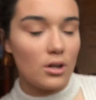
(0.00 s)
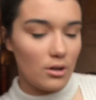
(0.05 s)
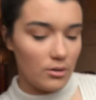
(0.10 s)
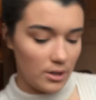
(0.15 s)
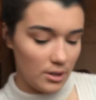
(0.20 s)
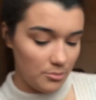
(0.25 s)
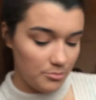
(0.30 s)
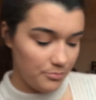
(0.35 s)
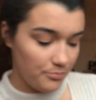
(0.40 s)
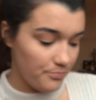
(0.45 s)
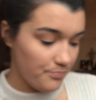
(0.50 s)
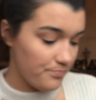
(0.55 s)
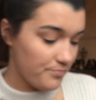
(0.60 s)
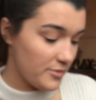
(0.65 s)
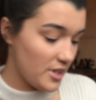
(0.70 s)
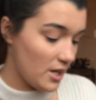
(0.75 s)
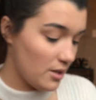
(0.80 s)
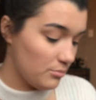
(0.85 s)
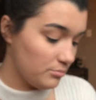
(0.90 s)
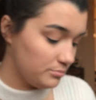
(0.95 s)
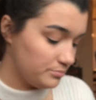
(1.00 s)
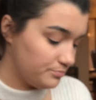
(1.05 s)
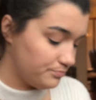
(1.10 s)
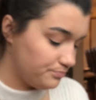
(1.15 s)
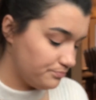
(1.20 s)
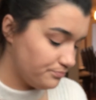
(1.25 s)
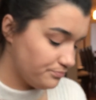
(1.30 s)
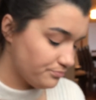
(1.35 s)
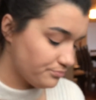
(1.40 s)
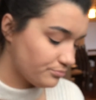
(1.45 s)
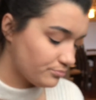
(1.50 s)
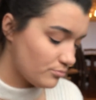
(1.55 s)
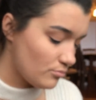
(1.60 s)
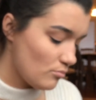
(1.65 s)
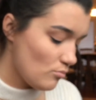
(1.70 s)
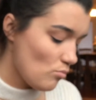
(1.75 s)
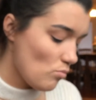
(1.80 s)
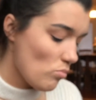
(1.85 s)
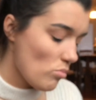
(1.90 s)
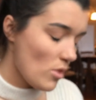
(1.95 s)
Okay, good.
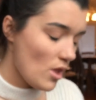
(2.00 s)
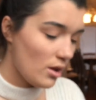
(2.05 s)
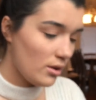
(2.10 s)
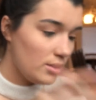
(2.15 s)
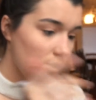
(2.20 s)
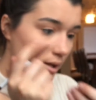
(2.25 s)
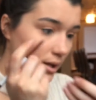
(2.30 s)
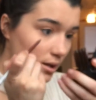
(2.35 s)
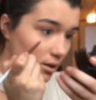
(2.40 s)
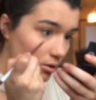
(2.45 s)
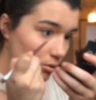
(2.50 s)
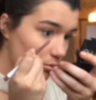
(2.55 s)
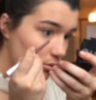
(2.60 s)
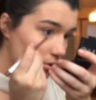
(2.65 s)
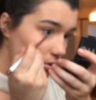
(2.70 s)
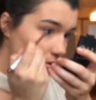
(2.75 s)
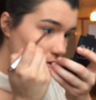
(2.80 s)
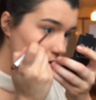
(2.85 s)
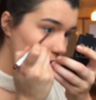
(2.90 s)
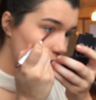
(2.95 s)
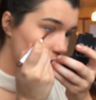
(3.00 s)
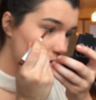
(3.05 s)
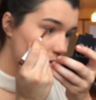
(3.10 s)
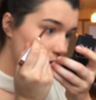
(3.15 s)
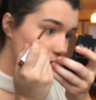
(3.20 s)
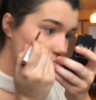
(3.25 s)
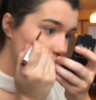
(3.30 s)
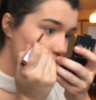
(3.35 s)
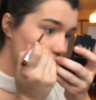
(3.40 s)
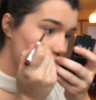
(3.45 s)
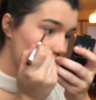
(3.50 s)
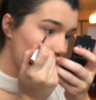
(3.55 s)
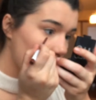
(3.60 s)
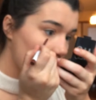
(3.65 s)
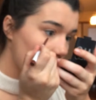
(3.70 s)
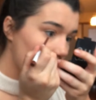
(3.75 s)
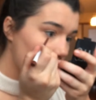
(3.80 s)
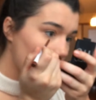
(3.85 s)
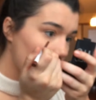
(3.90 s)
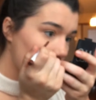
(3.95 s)
Now
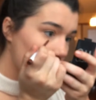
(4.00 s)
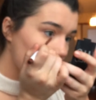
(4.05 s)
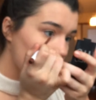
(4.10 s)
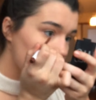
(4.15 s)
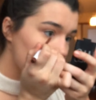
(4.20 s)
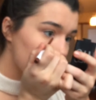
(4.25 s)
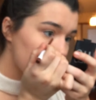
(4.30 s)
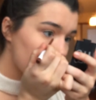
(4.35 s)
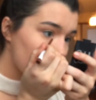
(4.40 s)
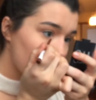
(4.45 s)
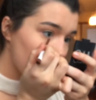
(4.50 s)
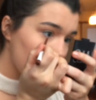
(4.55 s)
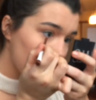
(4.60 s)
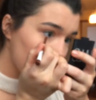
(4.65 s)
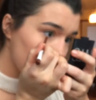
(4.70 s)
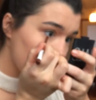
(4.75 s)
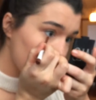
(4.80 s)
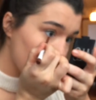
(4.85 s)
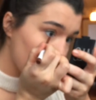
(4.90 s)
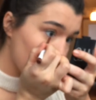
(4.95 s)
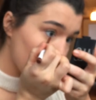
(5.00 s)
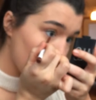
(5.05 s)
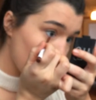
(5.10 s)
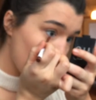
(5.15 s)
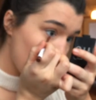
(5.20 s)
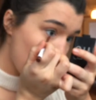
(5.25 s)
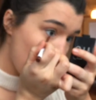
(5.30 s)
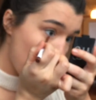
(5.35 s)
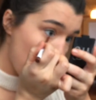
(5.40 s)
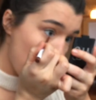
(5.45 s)
we're just going to